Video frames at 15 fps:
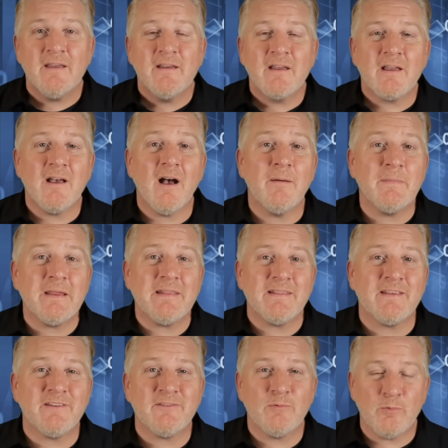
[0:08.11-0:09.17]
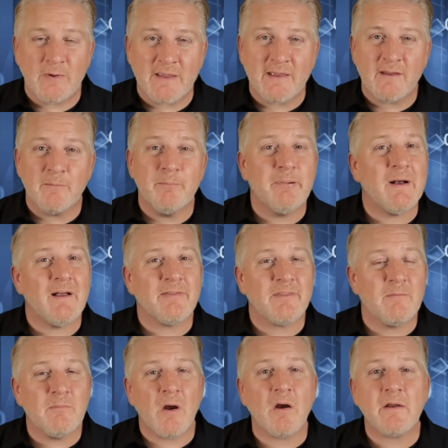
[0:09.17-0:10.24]
coming this week, but the
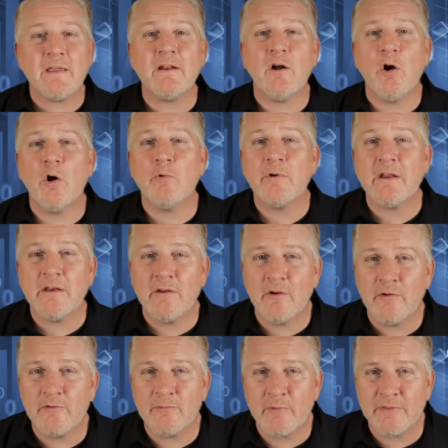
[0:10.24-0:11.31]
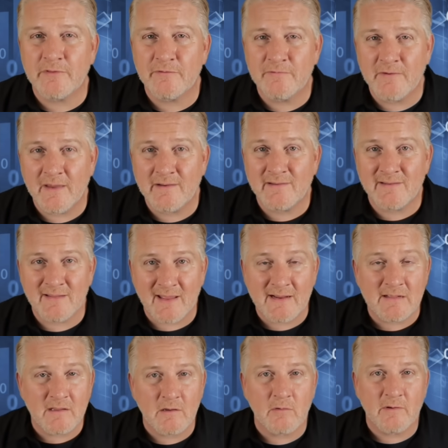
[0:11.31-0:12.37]
market already knows what the Fed is
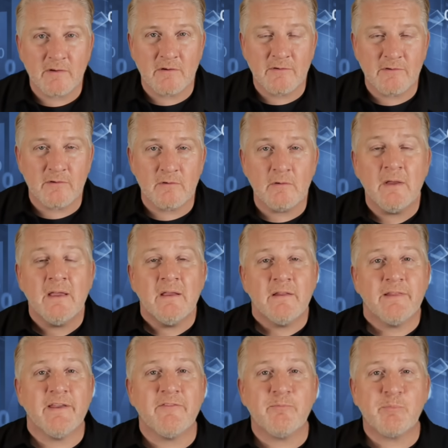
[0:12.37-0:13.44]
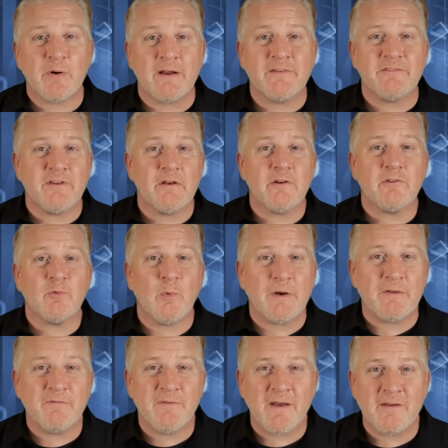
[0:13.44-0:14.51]
likely going to do. They've priced in a
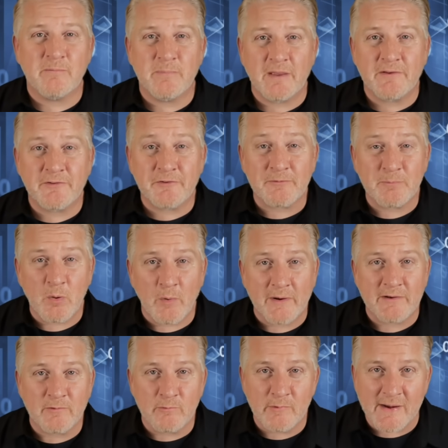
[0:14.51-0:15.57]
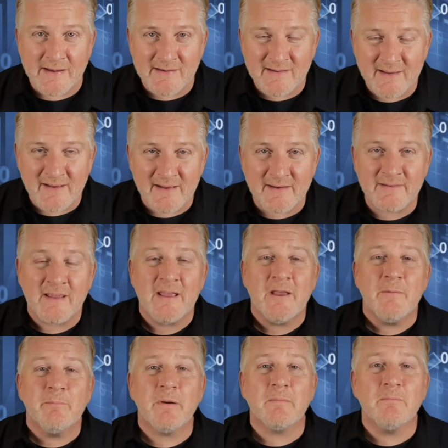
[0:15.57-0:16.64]
25 basis point rate cut,
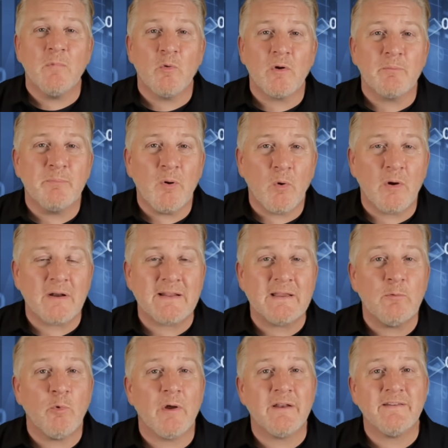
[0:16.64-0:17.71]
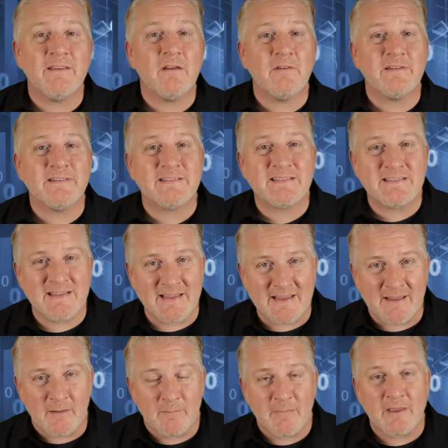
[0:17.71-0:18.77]
but more importantly, what is he going to
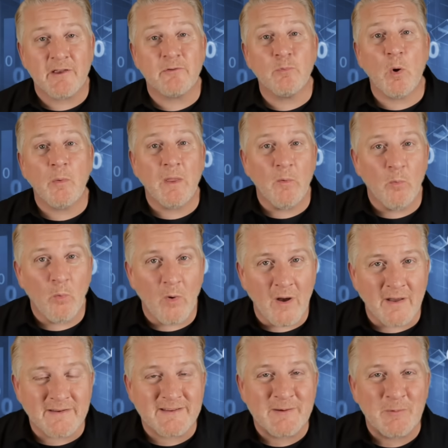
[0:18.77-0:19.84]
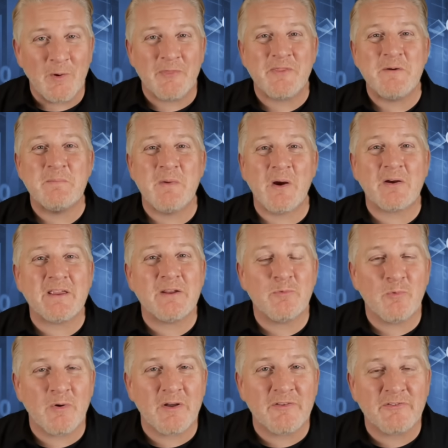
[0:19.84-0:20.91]
say? Because what we want, what the market
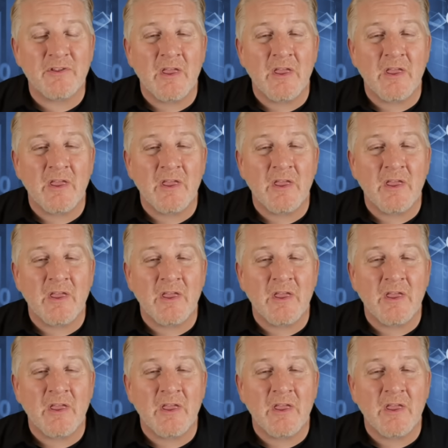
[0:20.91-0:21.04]
wants,